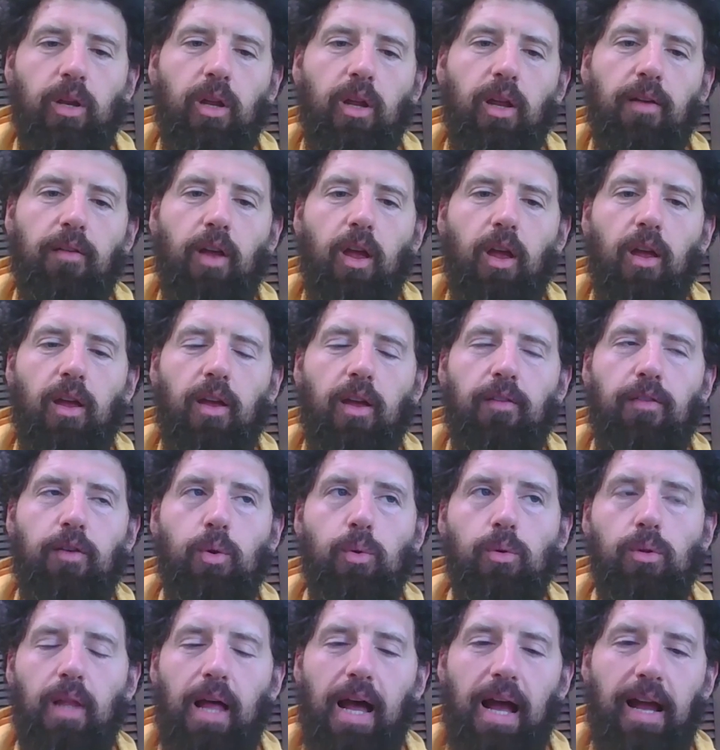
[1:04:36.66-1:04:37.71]
if
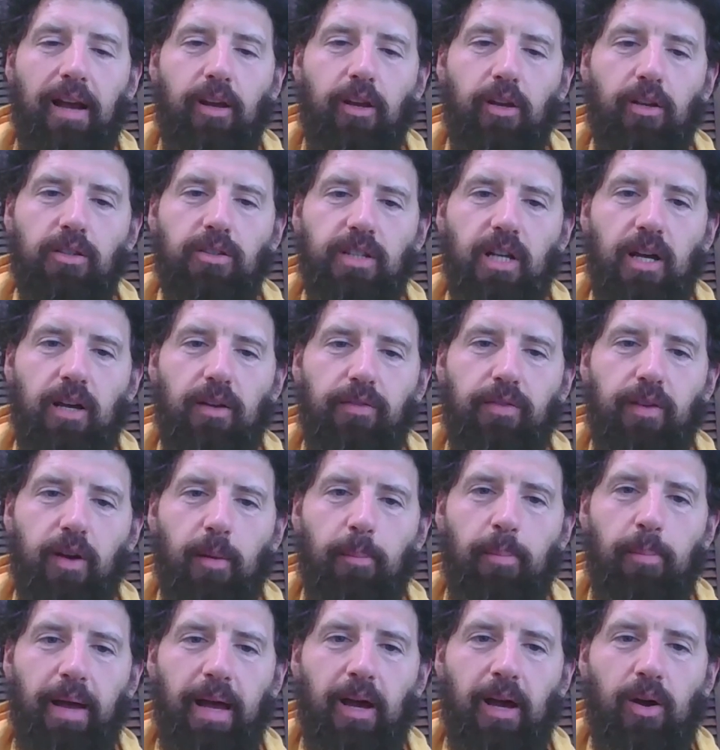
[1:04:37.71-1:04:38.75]
you lie to yourself
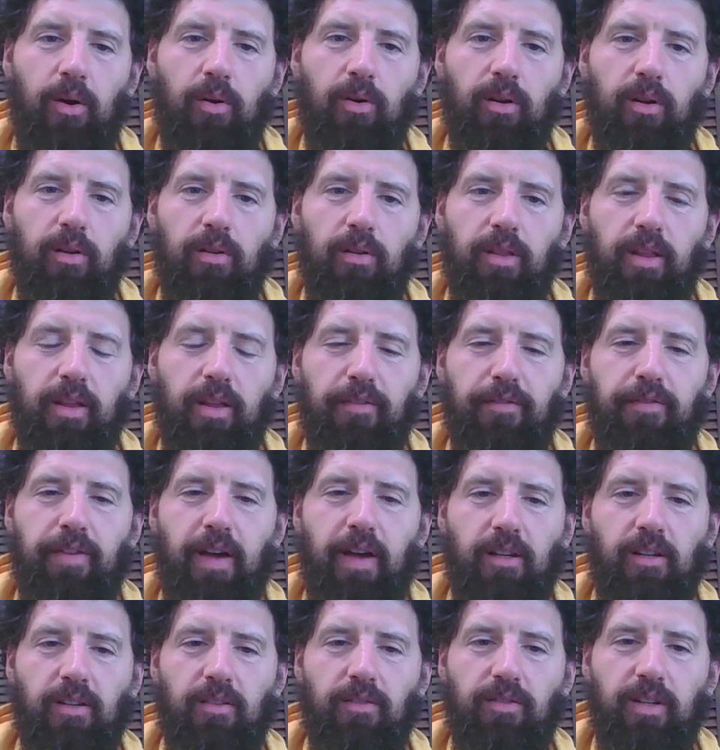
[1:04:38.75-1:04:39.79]
about the
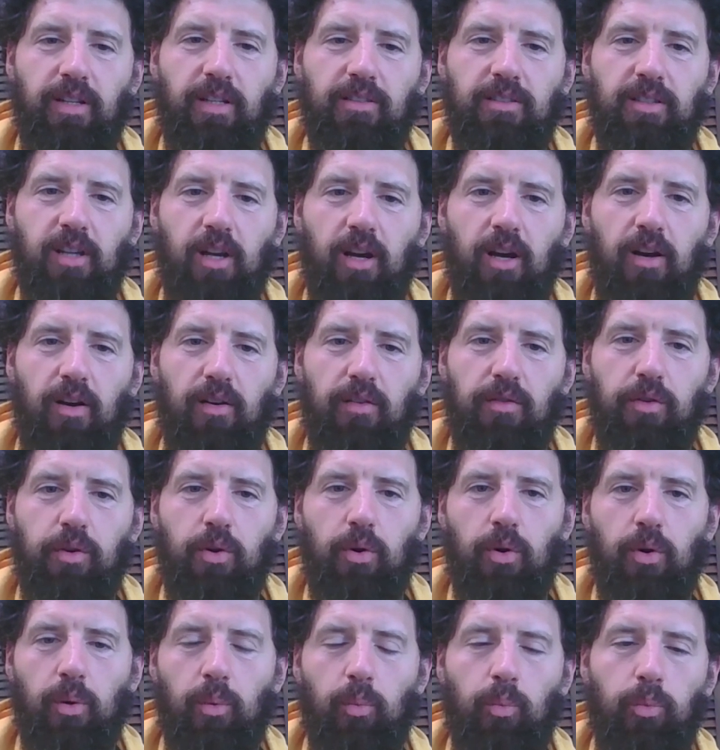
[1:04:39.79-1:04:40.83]
effectiveness of
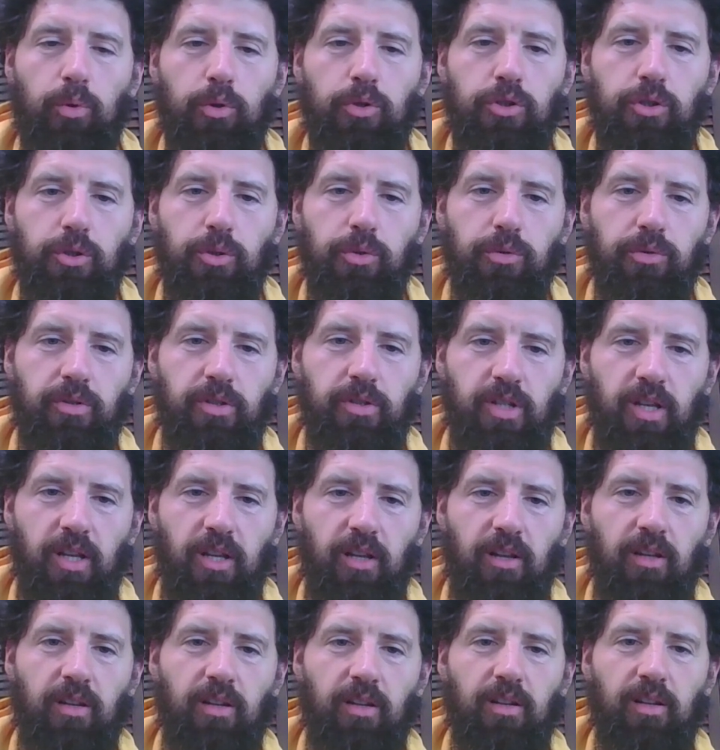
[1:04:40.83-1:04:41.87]
your wushu
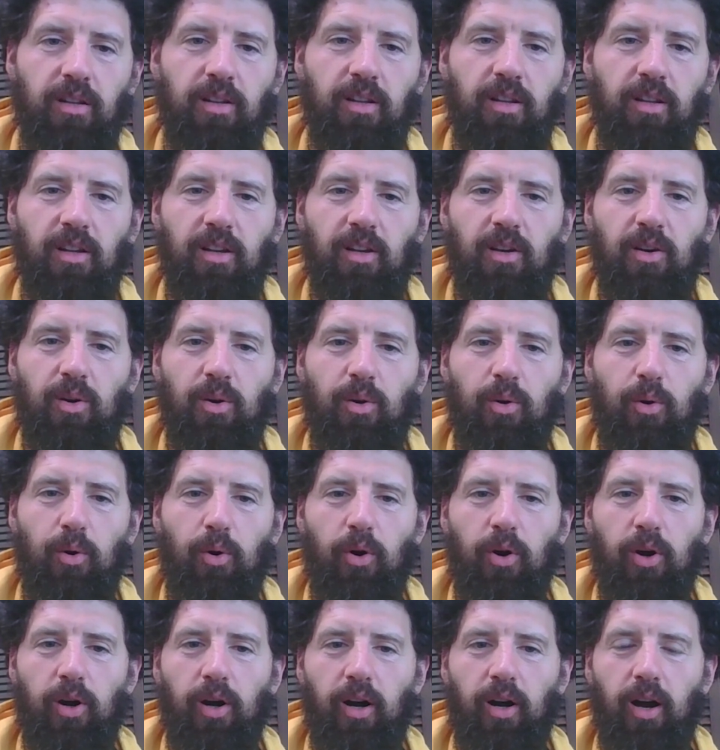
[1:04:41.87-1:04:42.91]
routine,
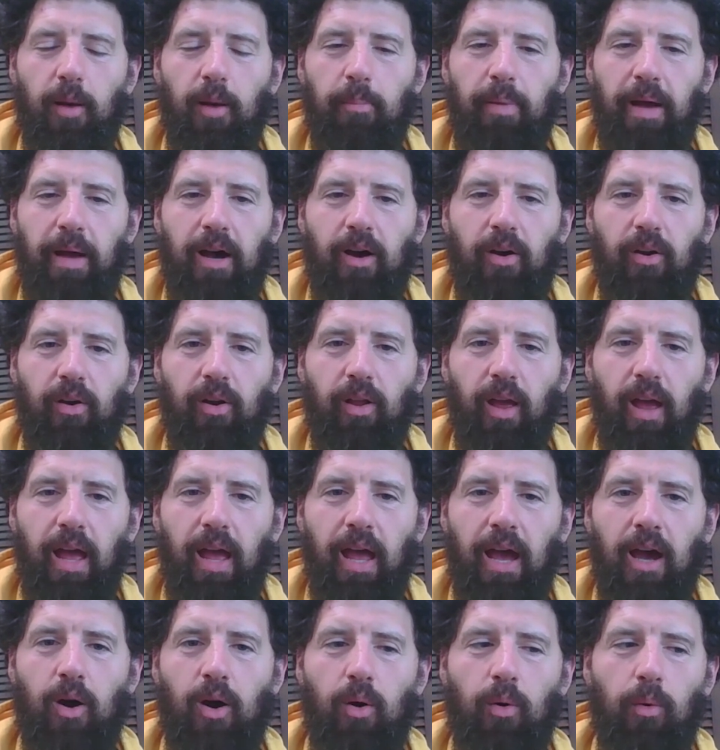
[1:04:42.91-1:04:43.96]
or about
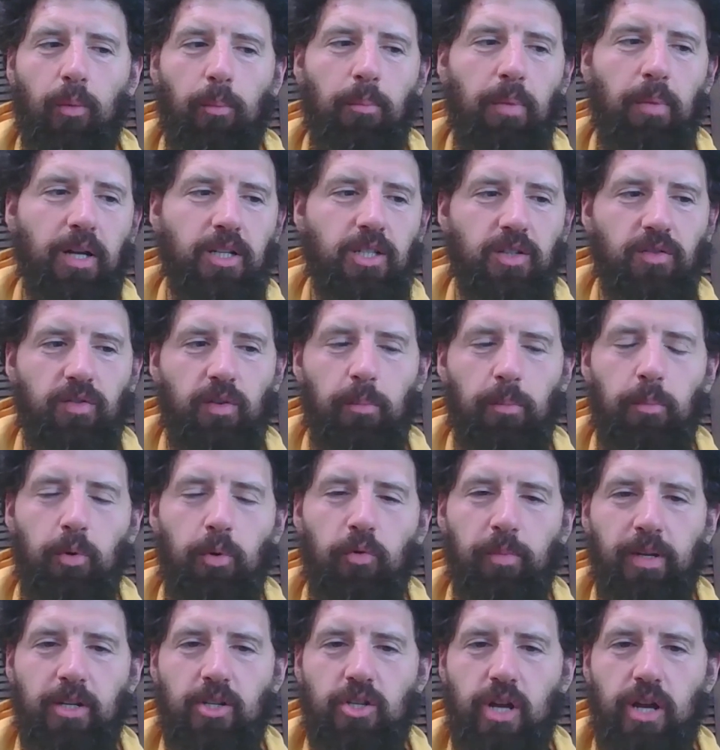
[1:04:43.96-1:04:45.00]
how much of a
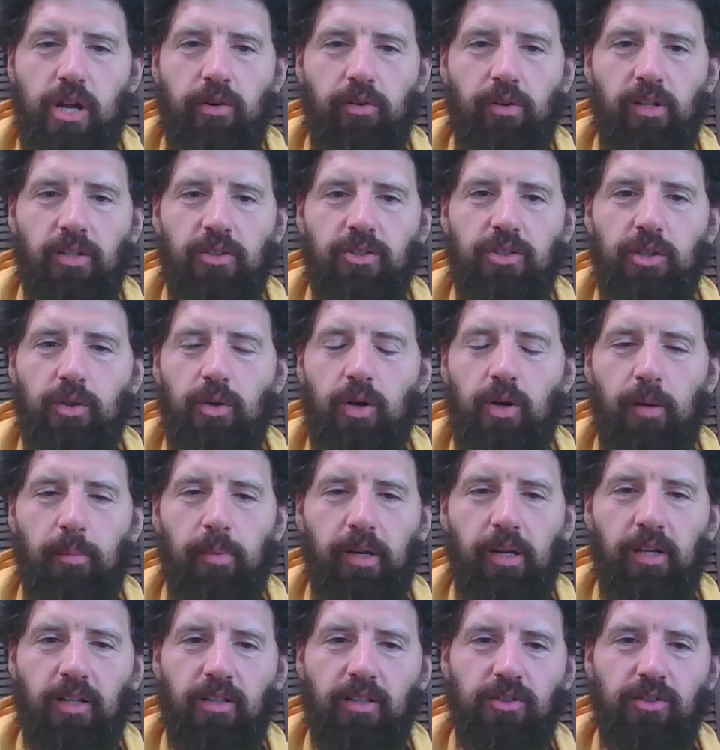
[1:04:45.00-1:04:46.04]
movement generalist you are
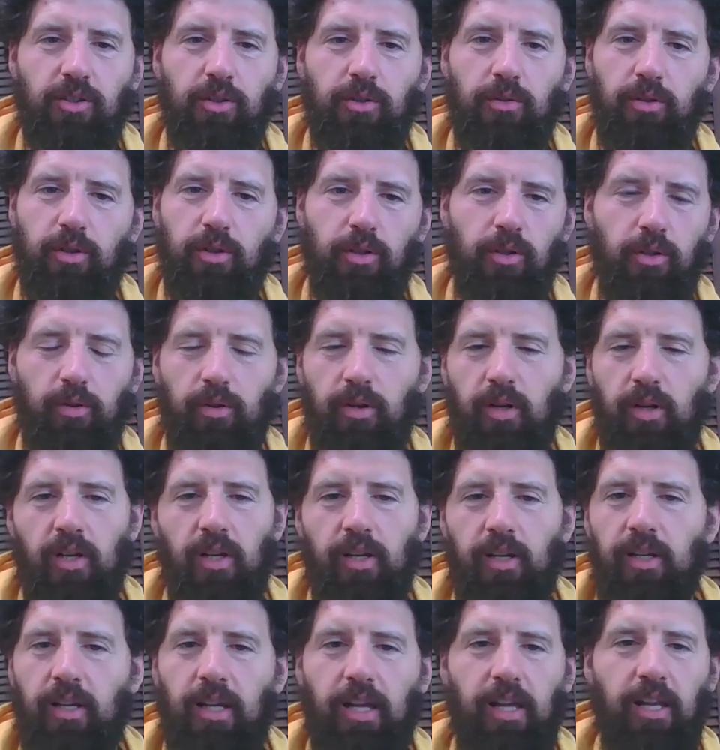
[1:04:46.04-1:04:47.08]
because you do
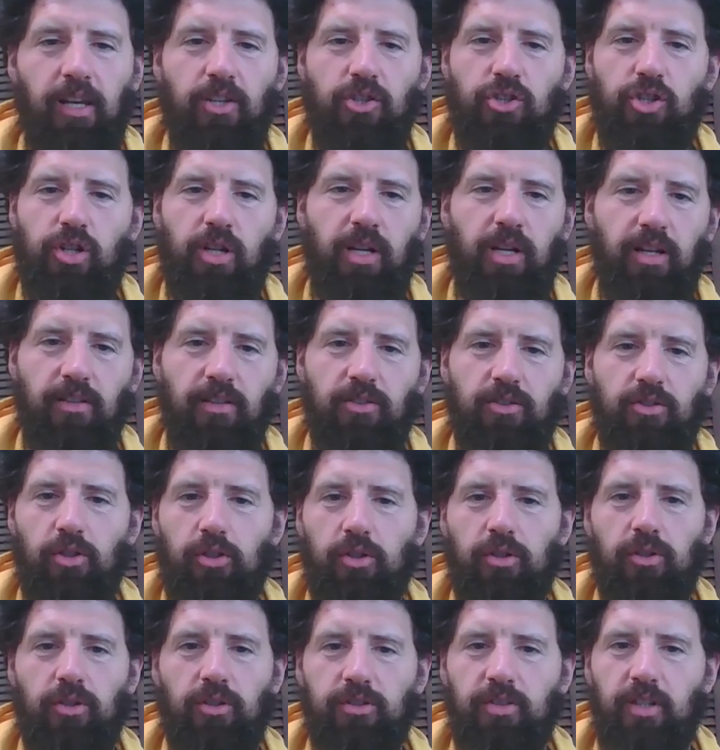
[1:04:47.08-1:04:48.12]
ketogene
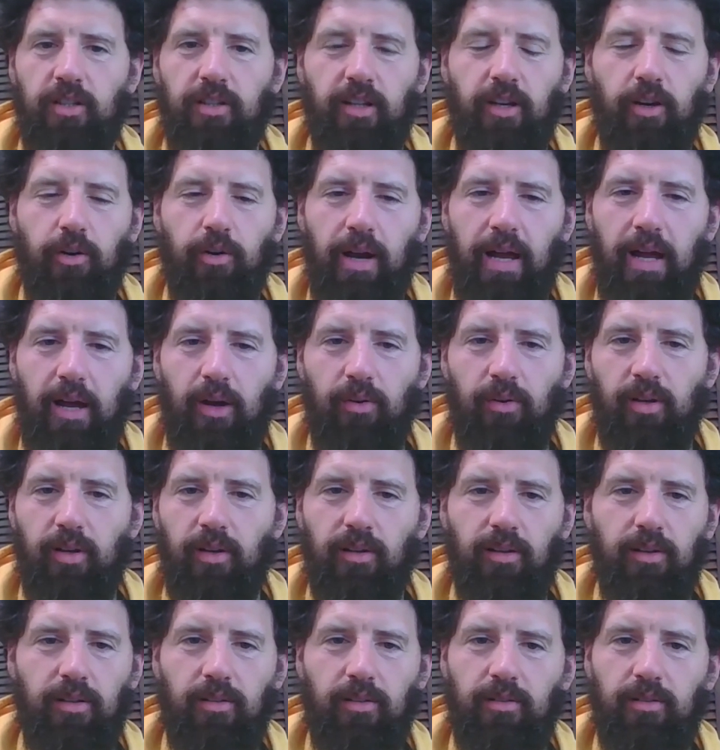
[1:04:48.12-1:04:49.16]
circles on the ground and,